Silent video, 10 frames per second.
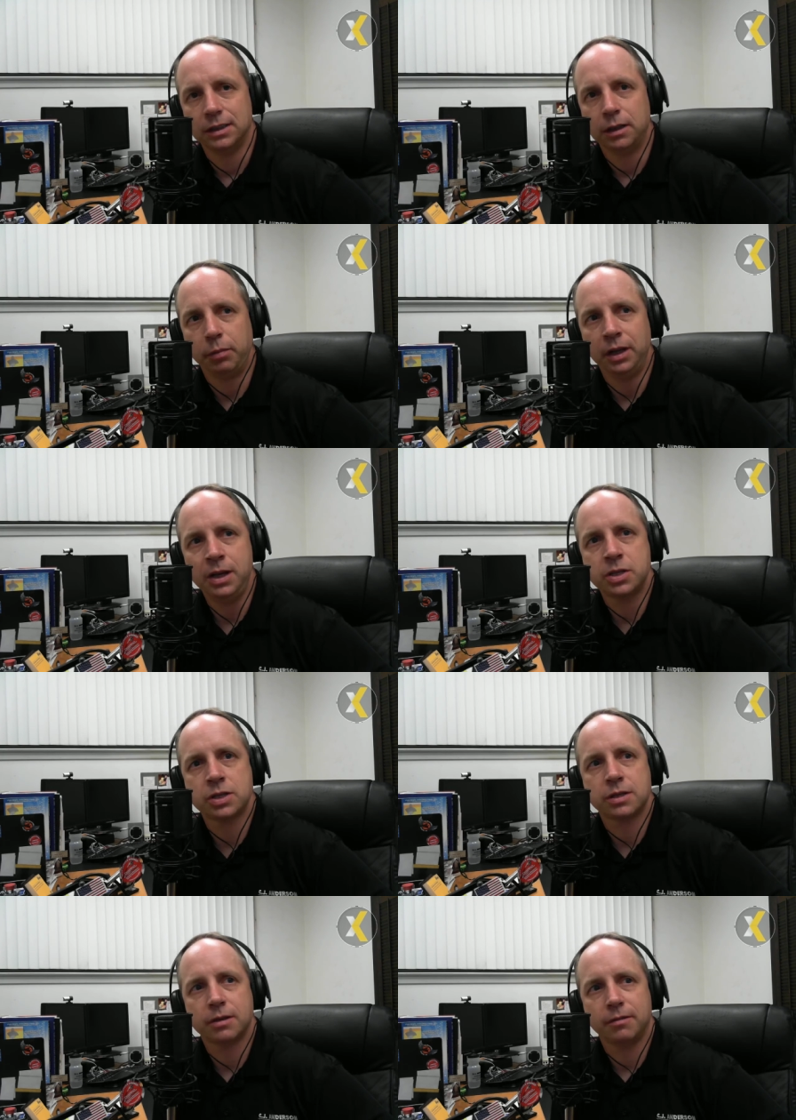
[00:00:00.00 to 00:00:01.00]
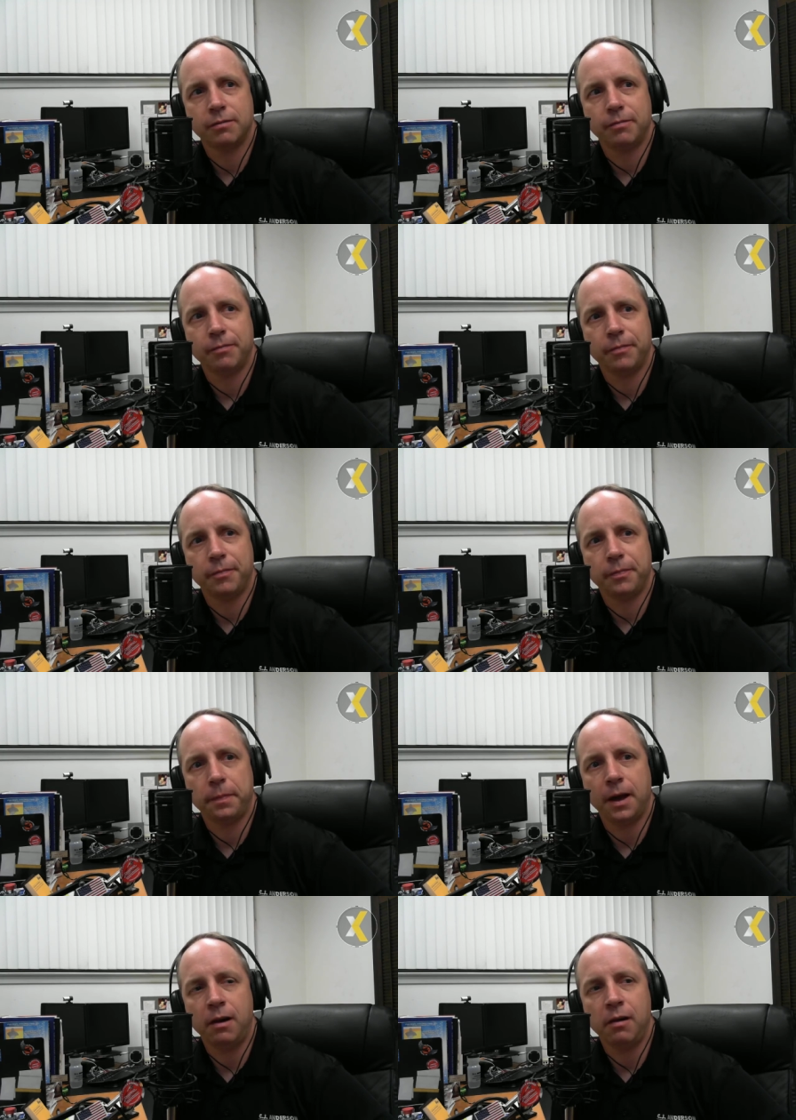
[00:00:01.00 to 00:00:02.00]
the police
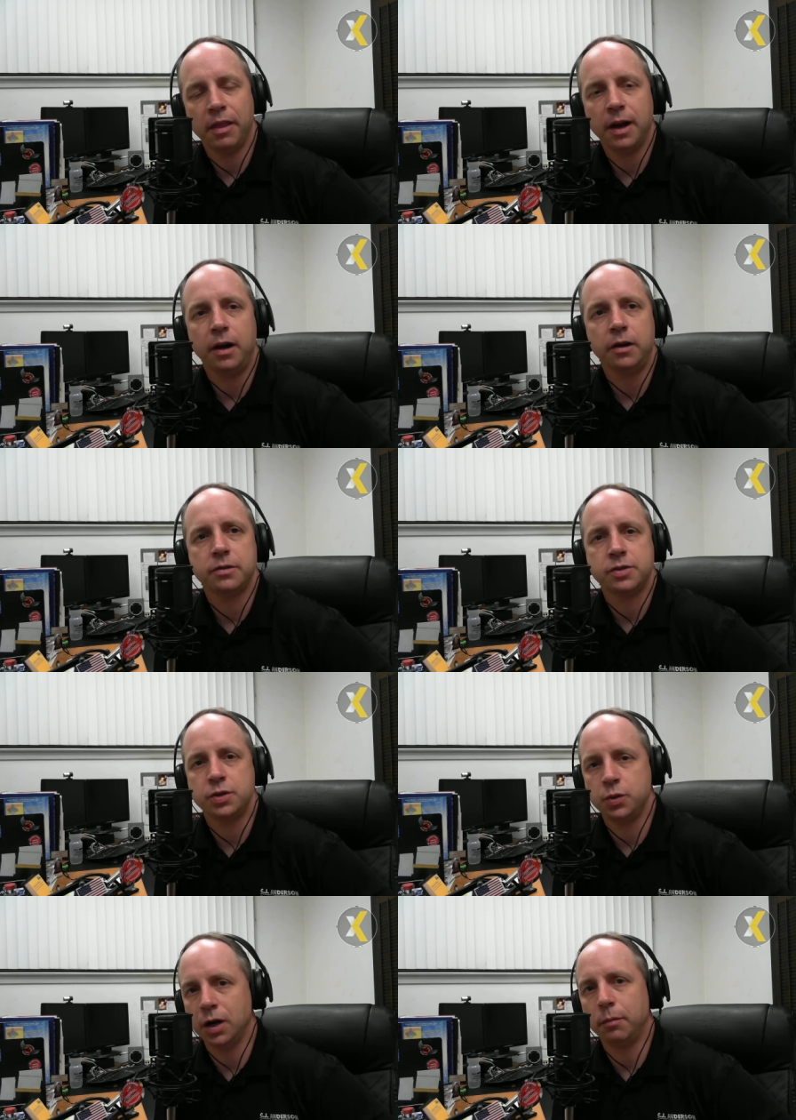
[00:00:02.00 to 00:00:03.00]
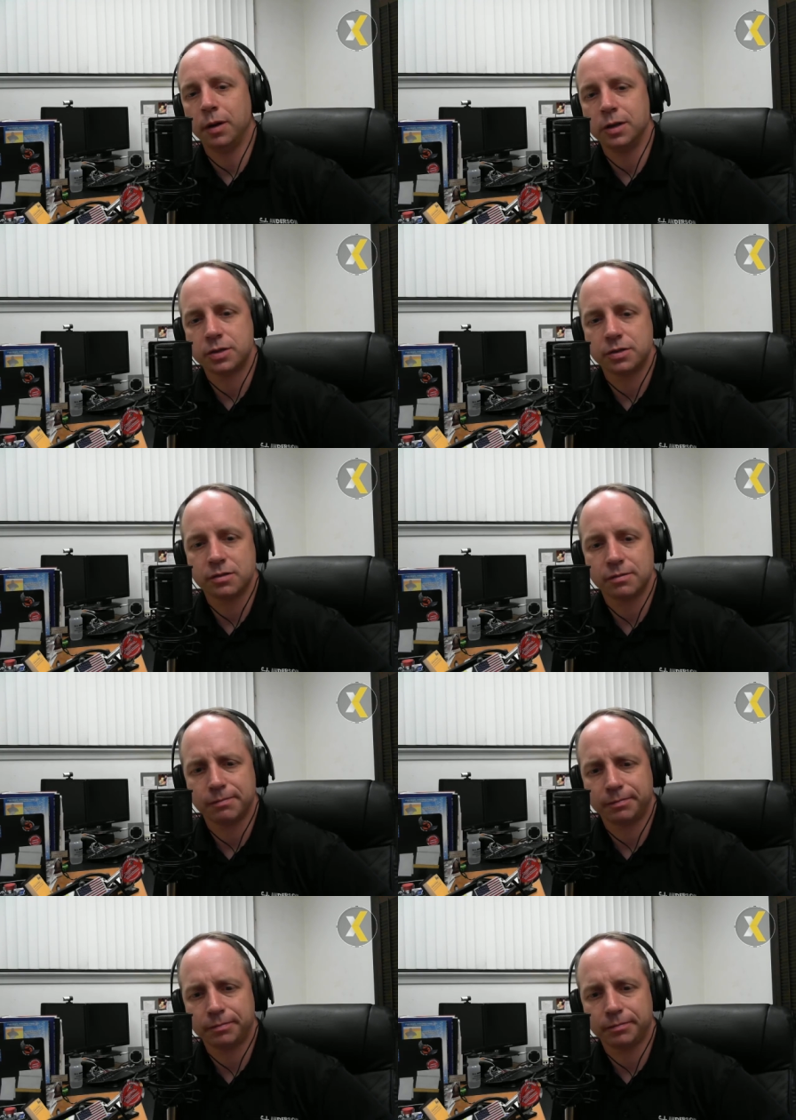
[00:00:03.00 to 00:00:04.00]
are there to help us
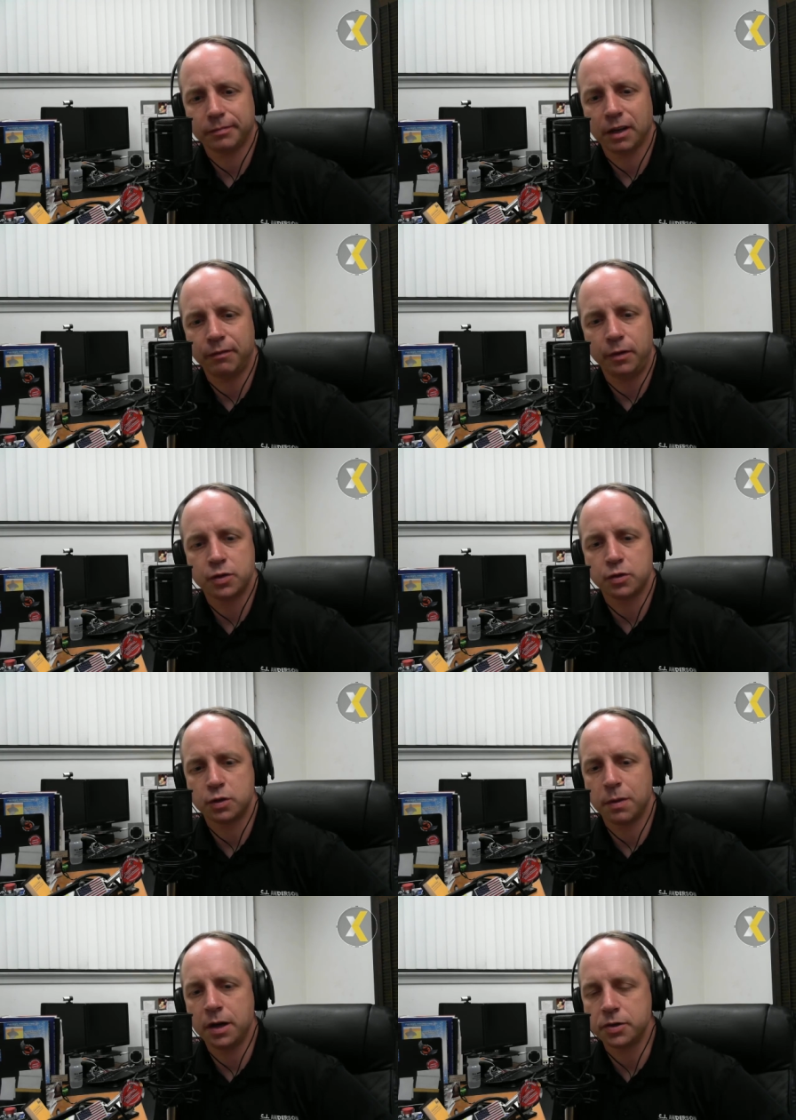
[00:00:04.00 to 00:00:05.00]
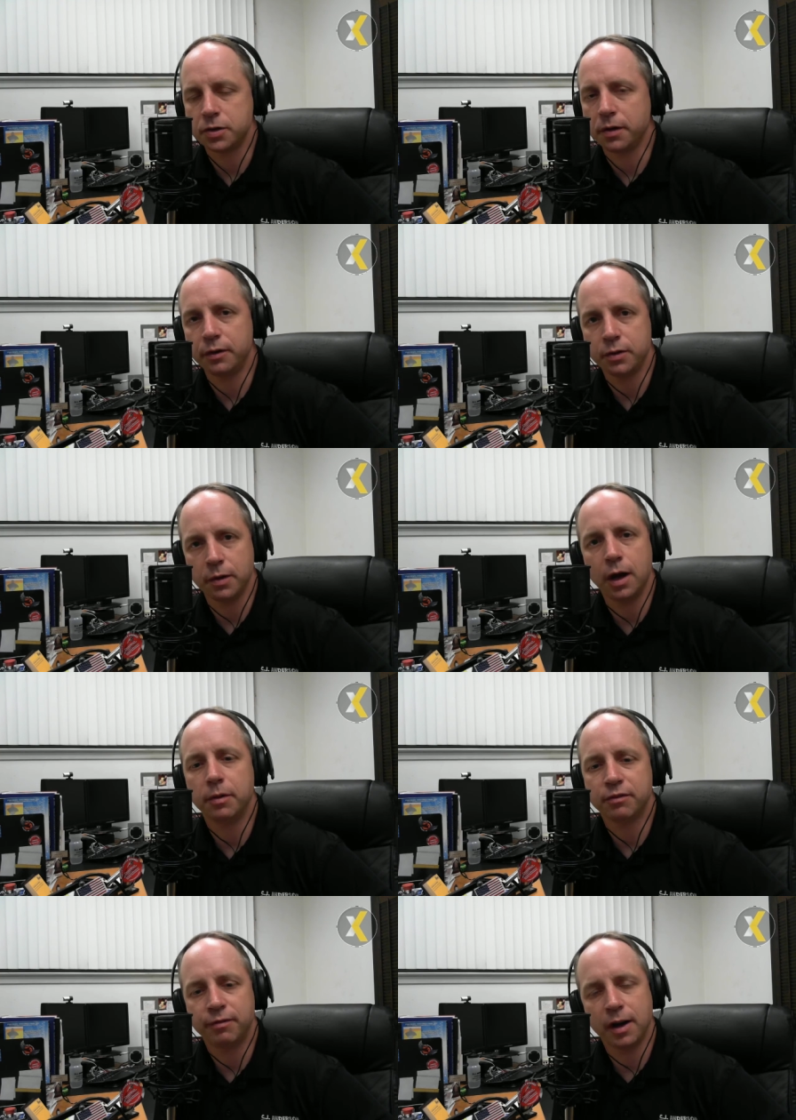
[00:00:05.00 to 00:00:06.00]
First responders are there to help
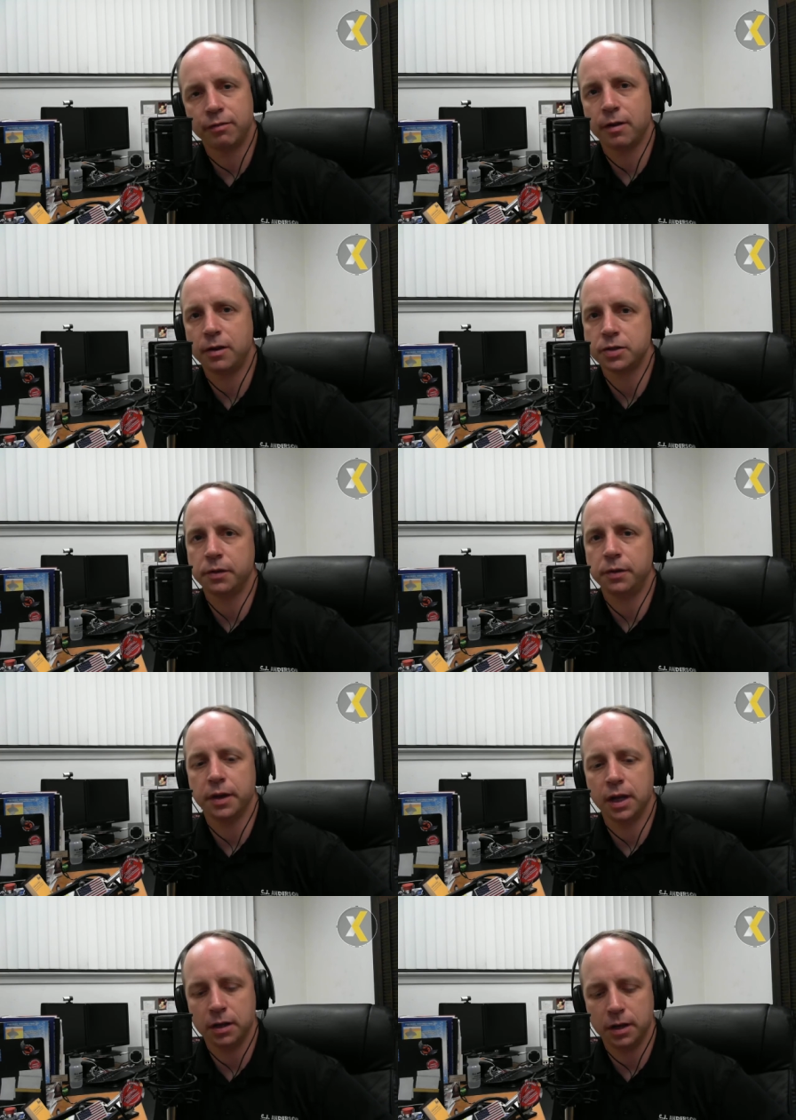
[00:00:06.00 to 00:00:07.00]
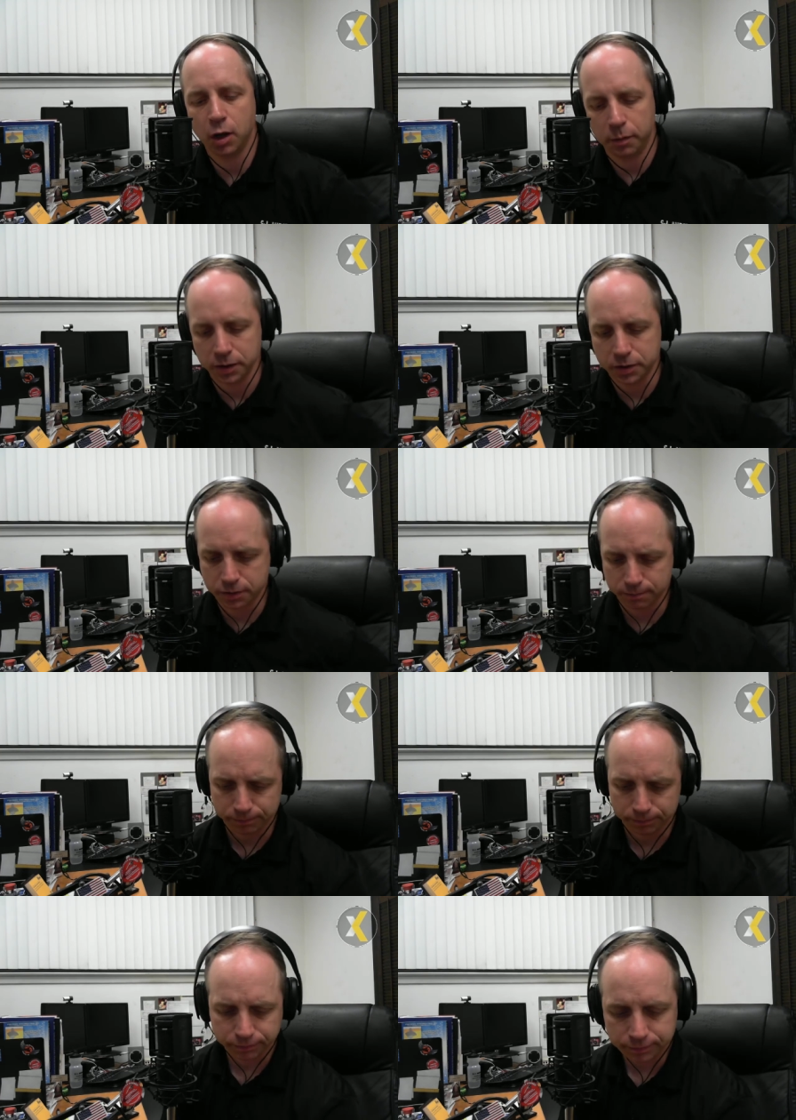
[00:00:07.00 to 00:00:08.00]
us, firefighters are there to help us.
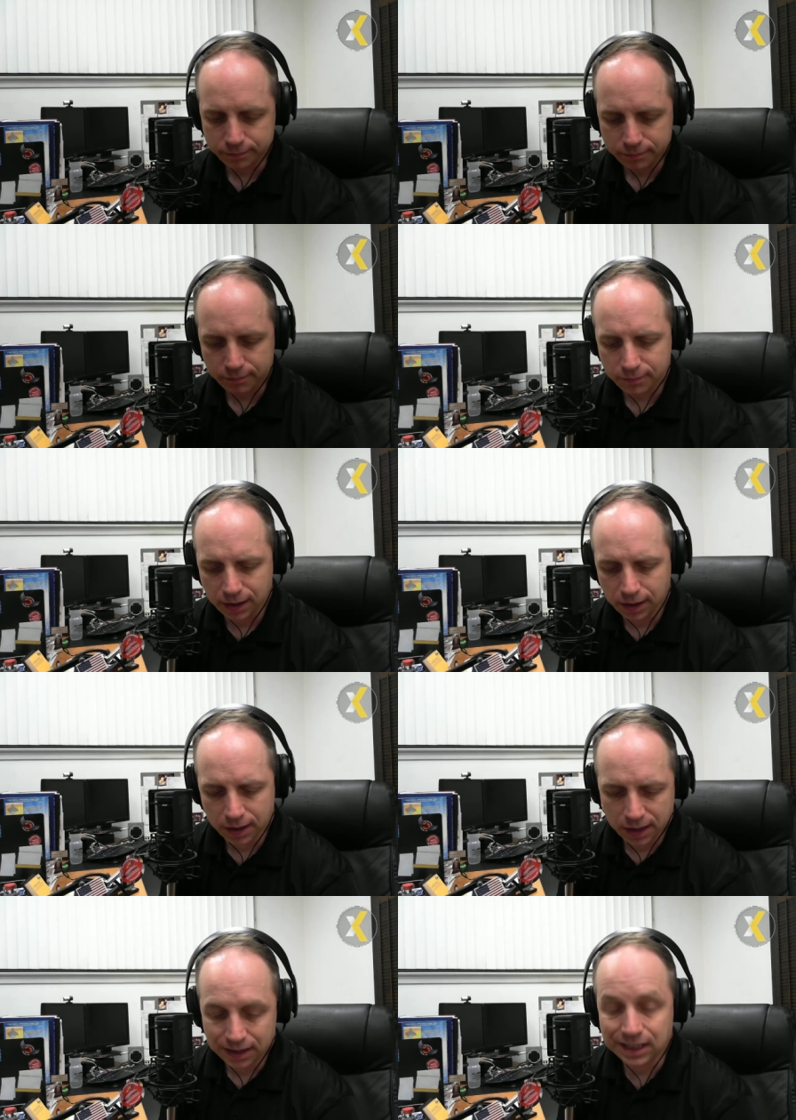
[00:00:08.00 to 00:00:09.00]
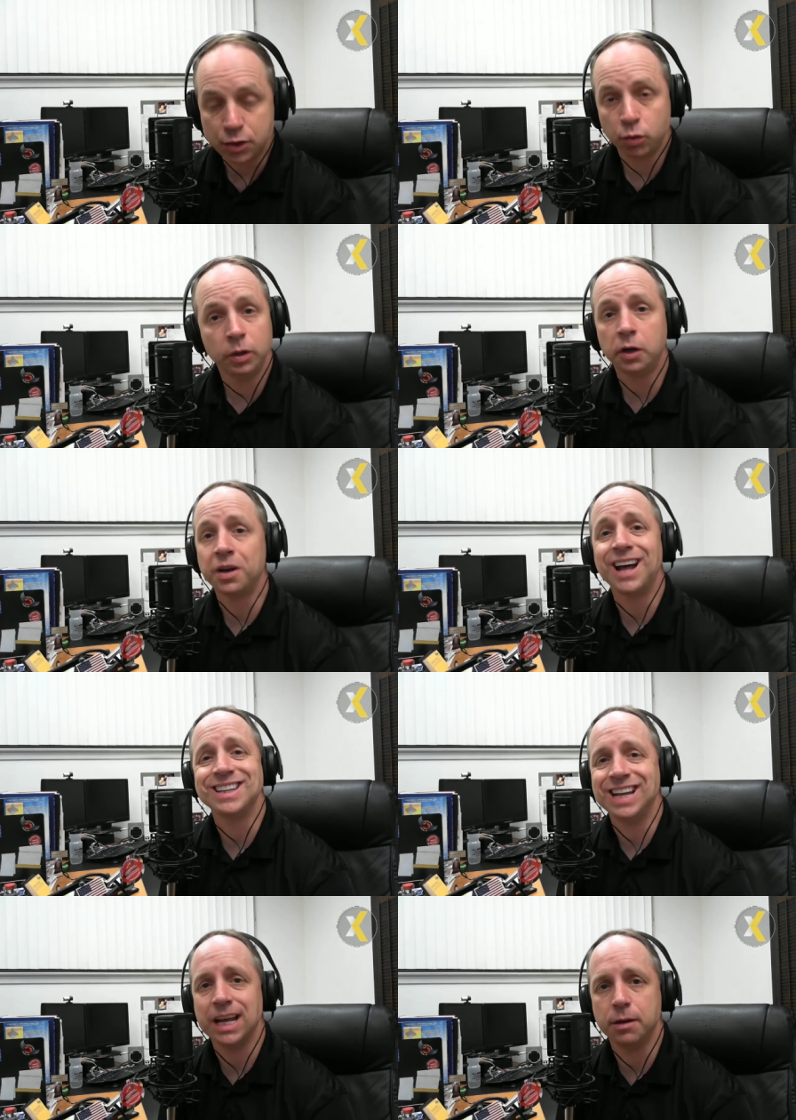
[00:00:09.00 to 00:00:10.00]
They truly are not
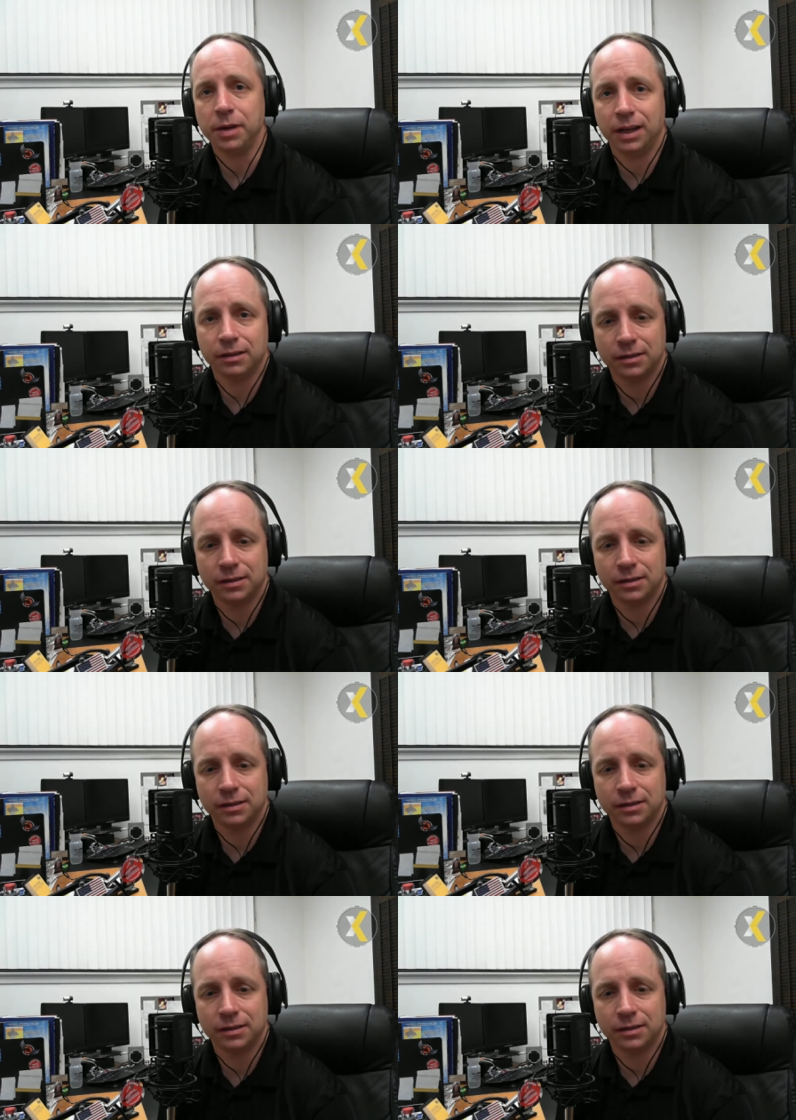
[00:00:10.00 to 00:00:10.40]
the enemy.